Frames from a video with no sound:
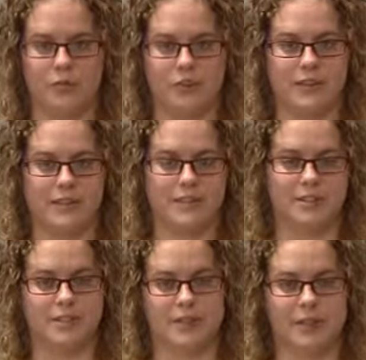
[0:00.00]

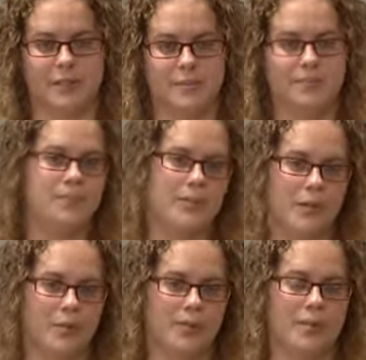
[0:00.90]
organisations say, yep,
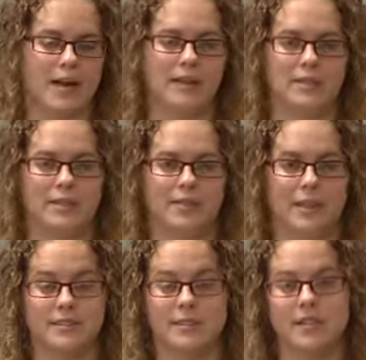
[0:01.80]
no problem, I can deliver
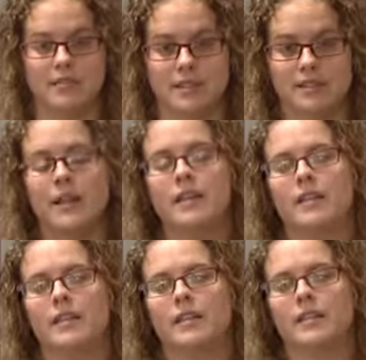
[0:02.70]
that service,
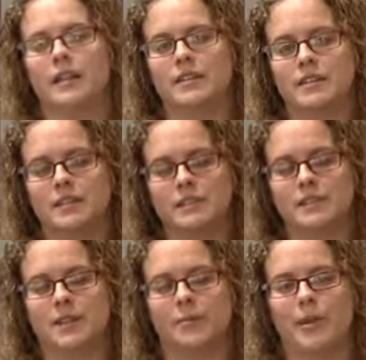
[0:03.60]
the idea
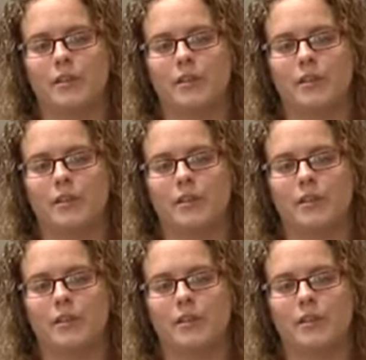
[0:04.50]
is that we